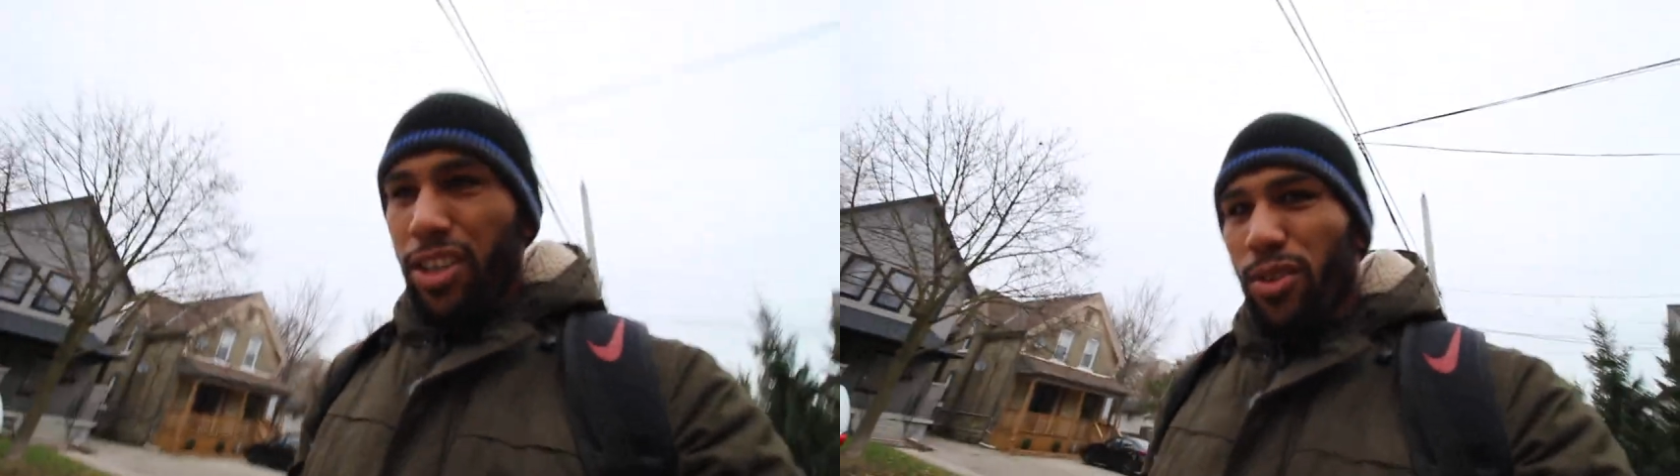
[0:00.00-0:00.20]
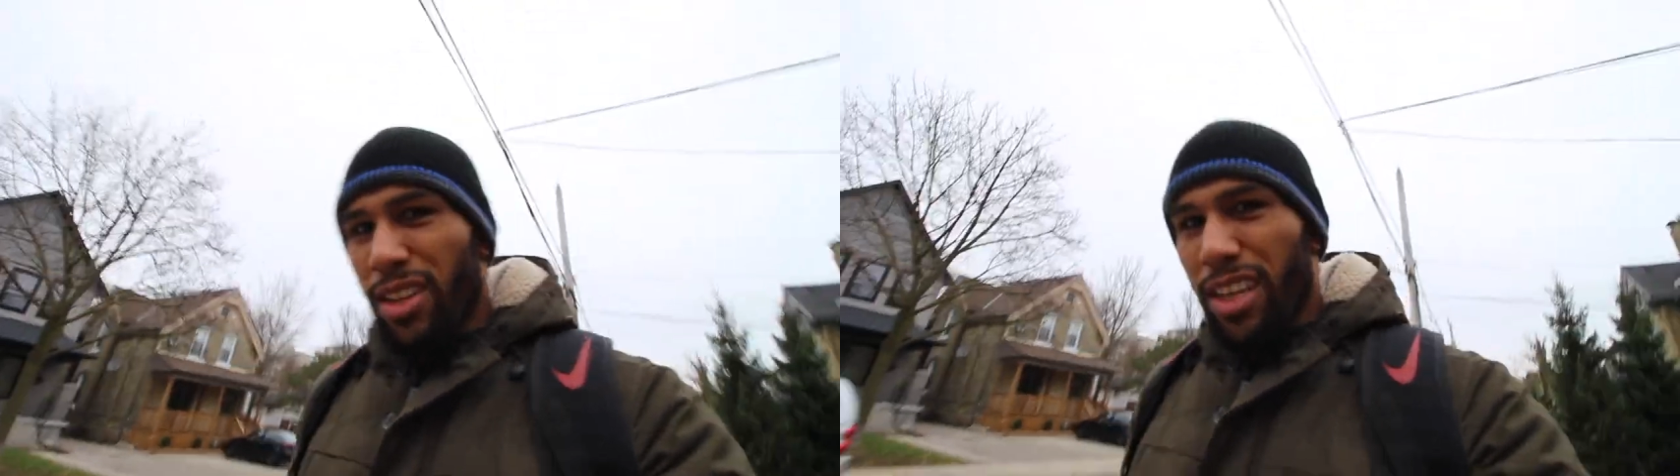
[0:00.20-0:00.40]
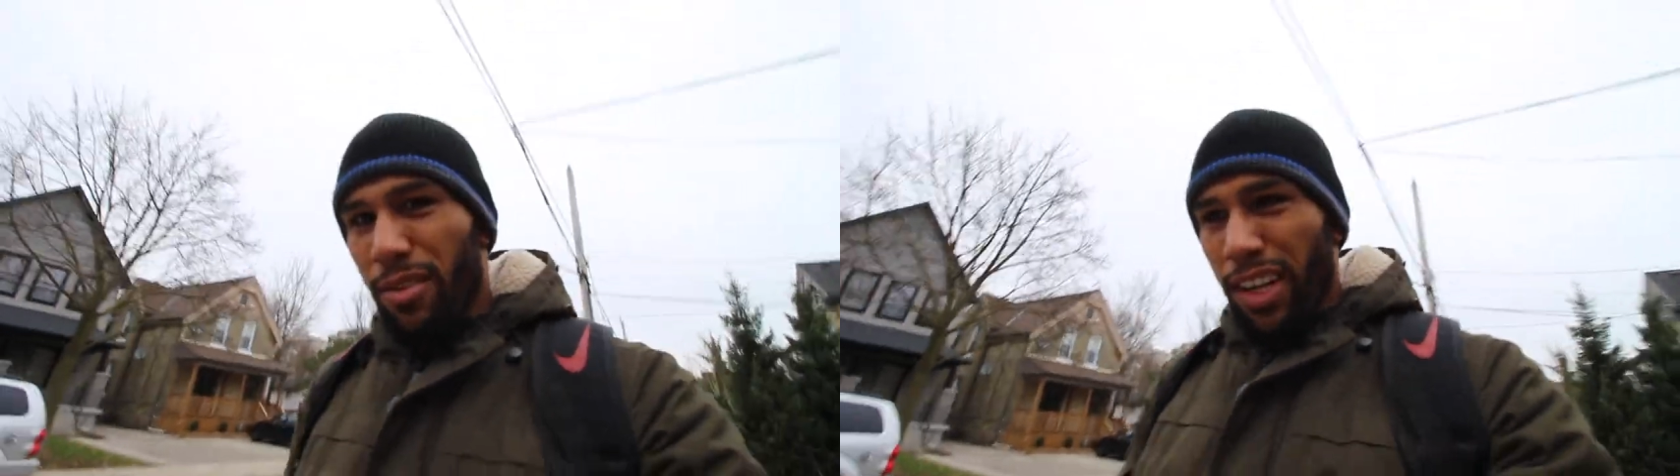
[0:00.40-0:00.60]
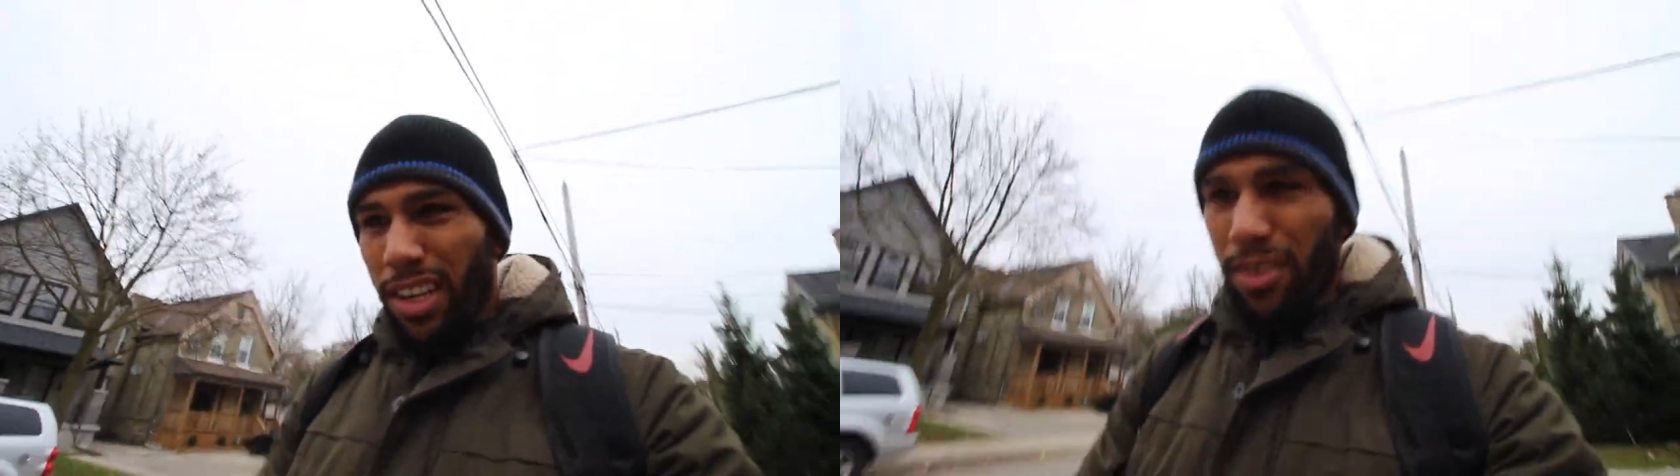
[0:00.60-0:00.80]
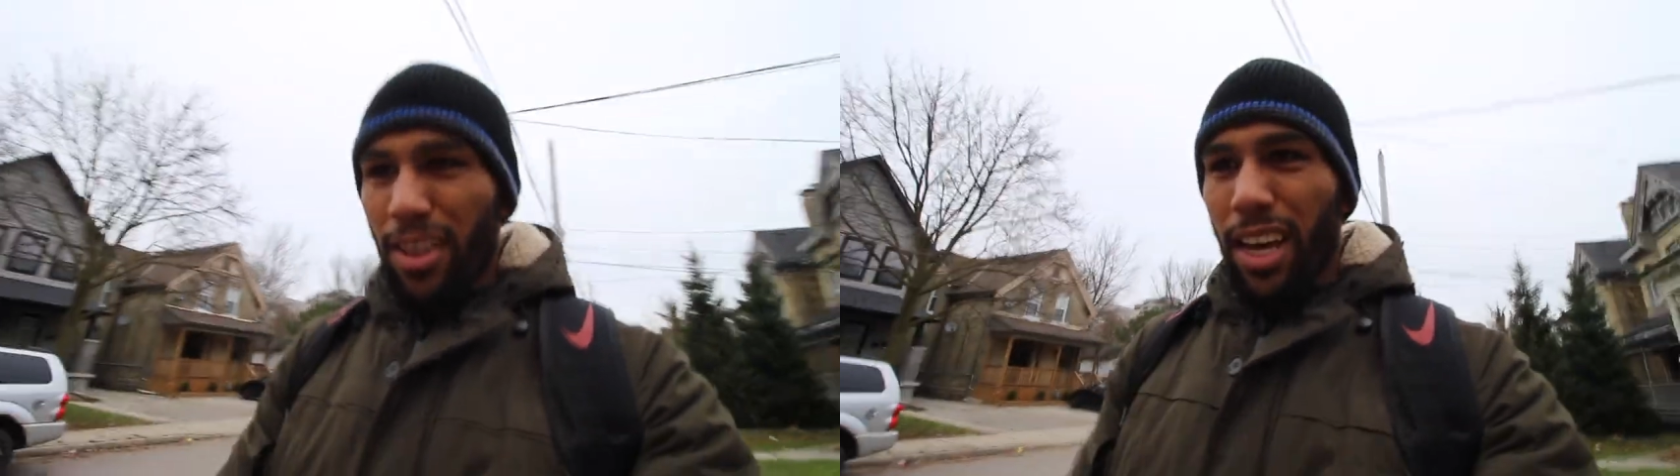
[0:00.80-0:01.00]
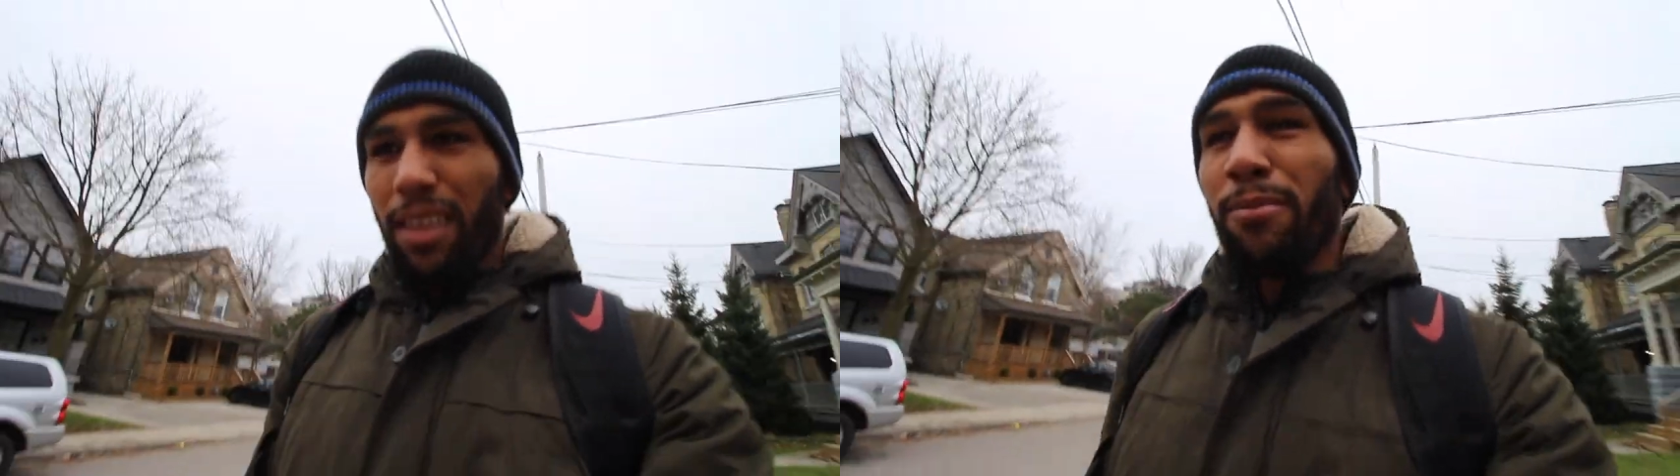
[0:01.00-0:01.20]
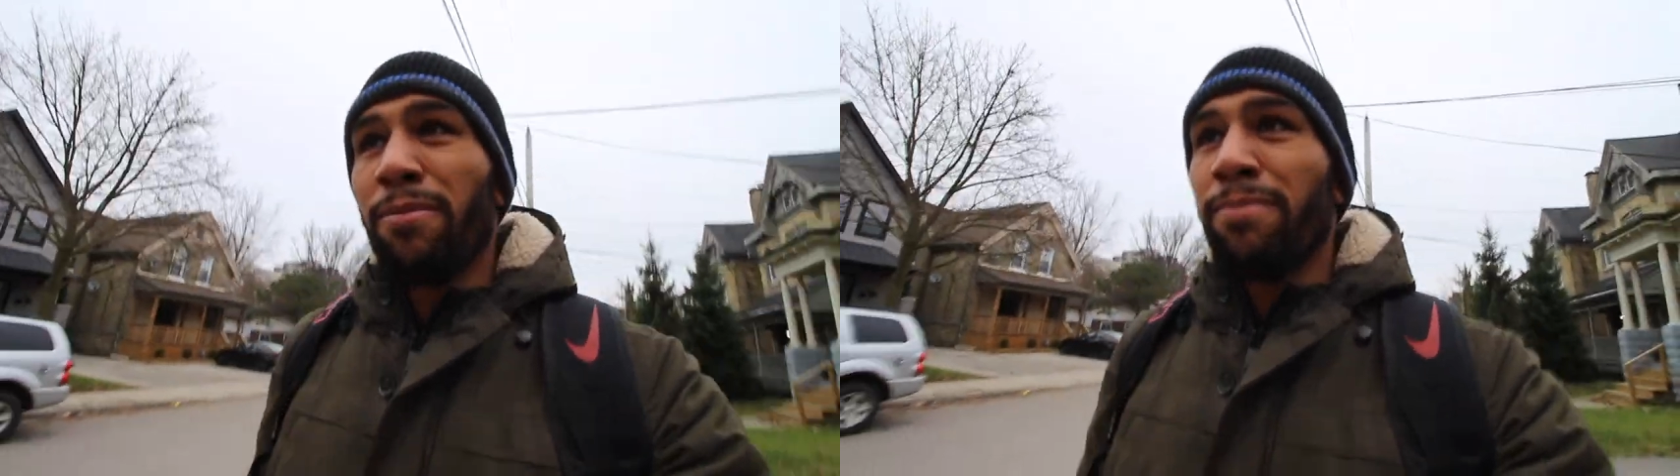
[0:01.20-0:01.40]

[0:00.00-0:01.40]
shortly if I can do that.